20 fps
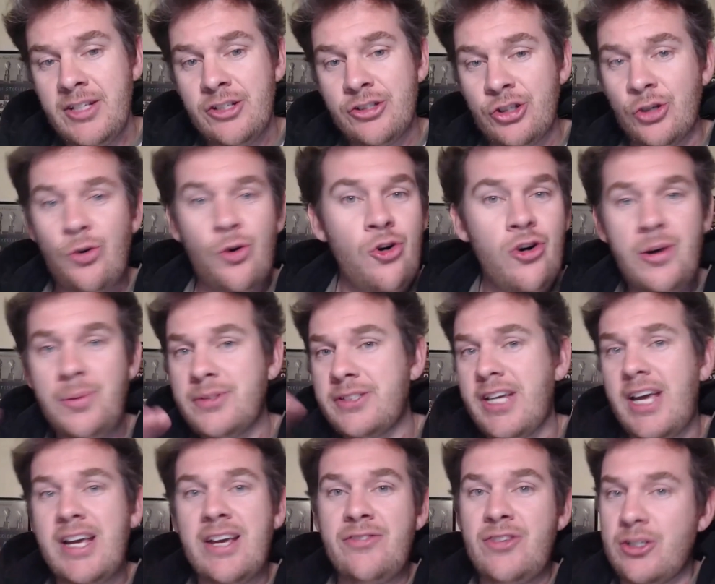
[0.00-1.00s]
So all I'm
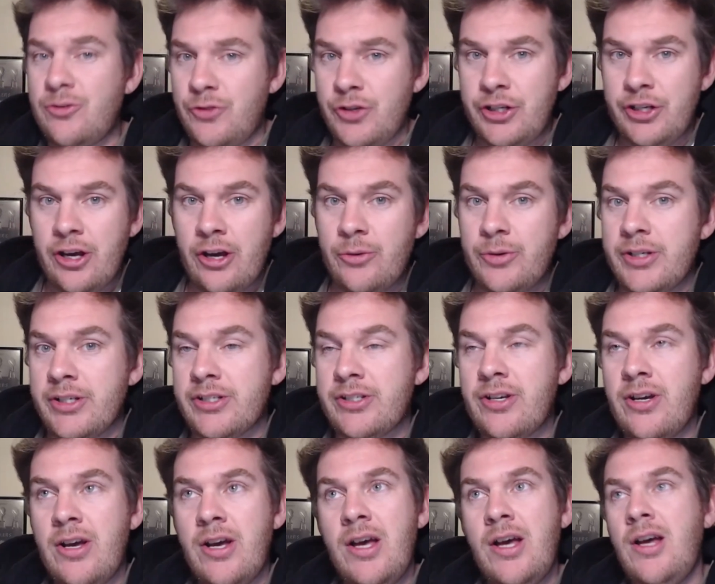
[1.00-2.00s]
saying in this video is,
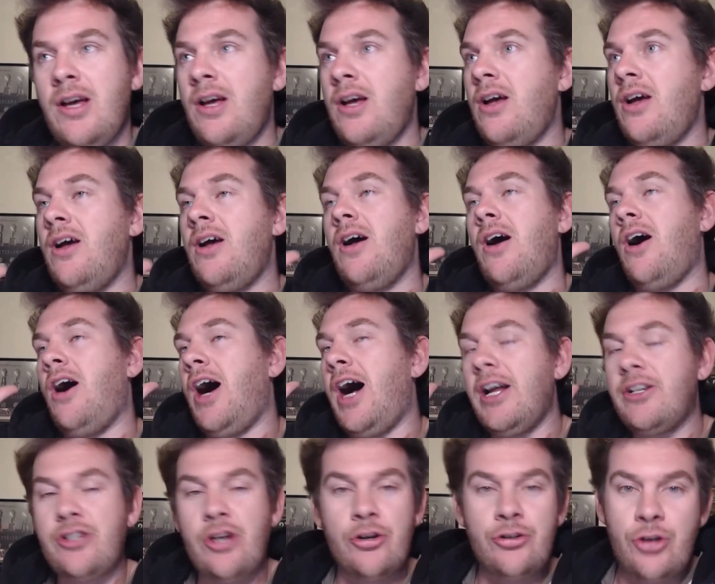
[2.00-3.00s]

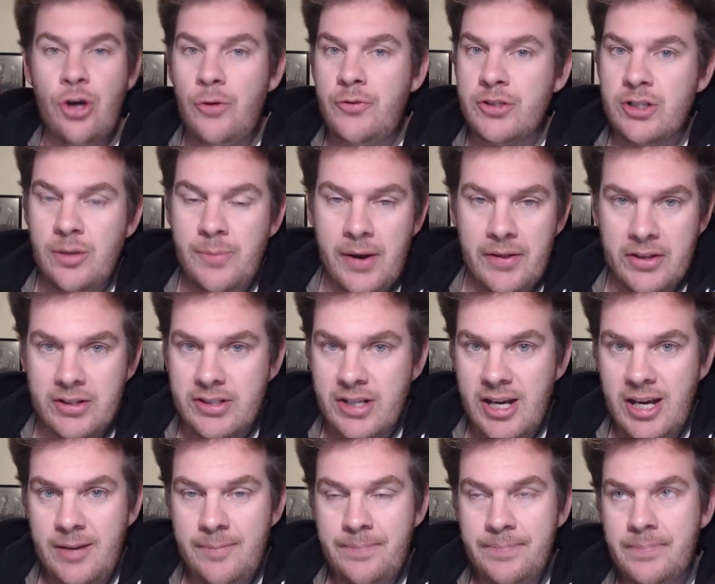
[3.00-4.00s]
I don't know if he's going to make the
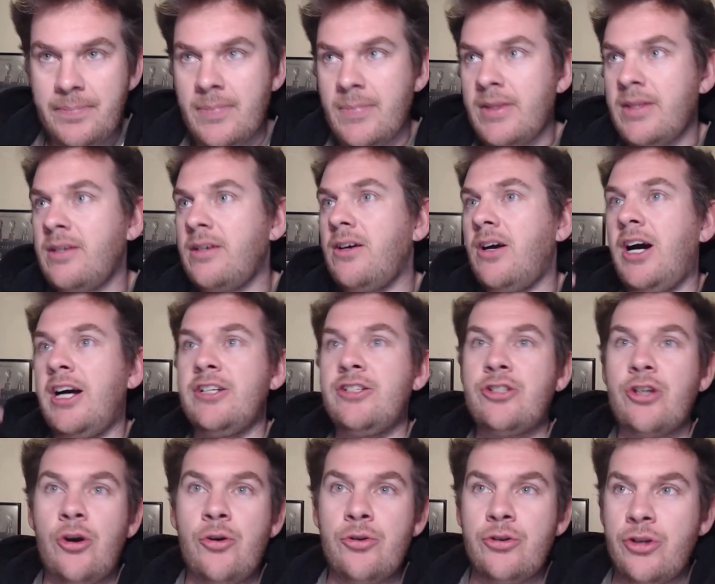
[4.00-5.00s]
team. I
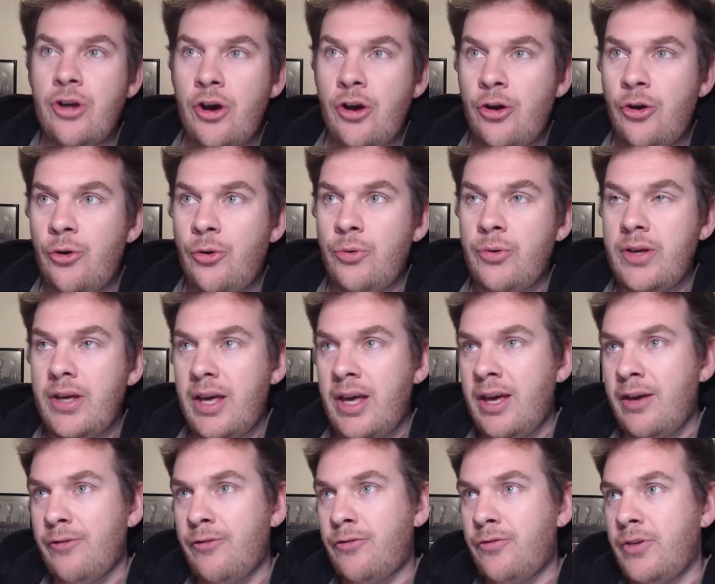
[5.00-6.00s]
don't know
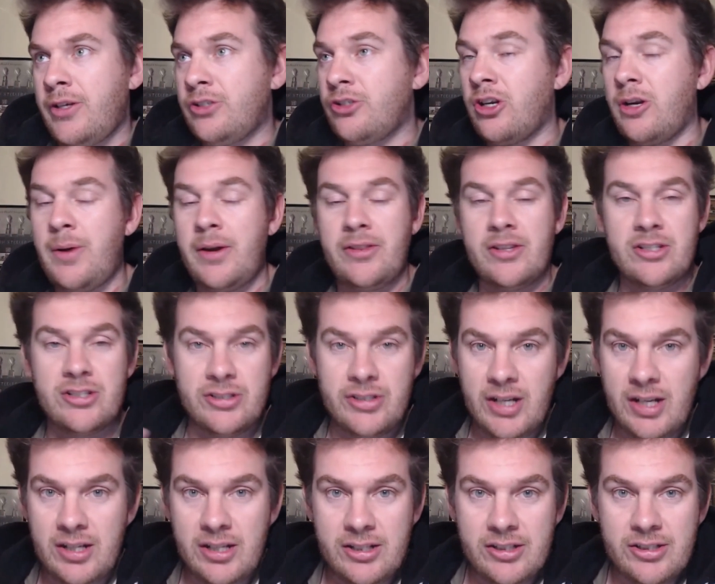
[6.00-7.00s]
if he's going to make the
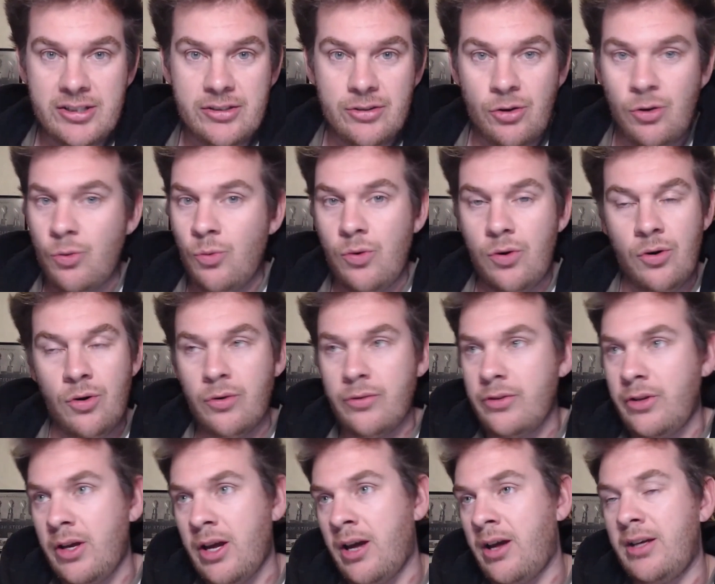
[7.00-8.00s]
Steelers or
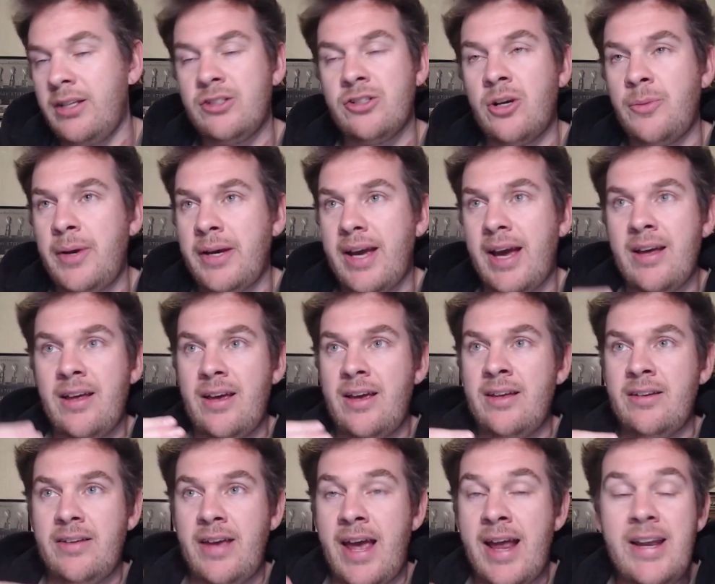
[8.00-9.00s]
he's going to
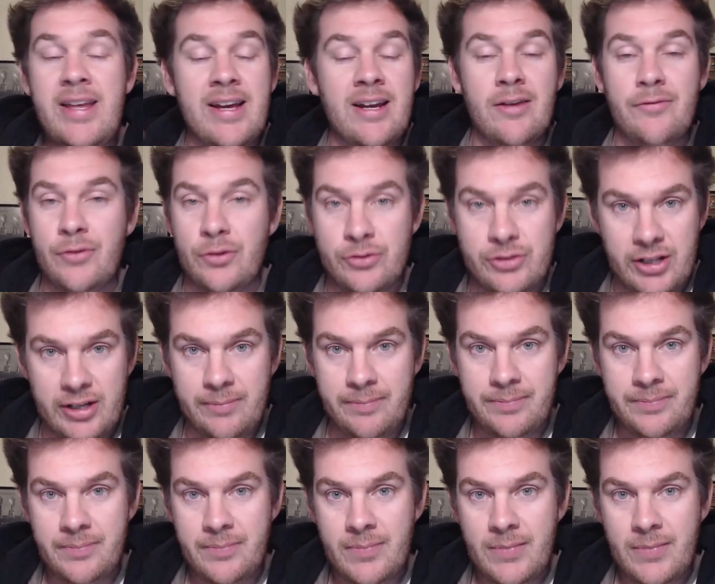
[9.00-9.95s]
make any NFL team.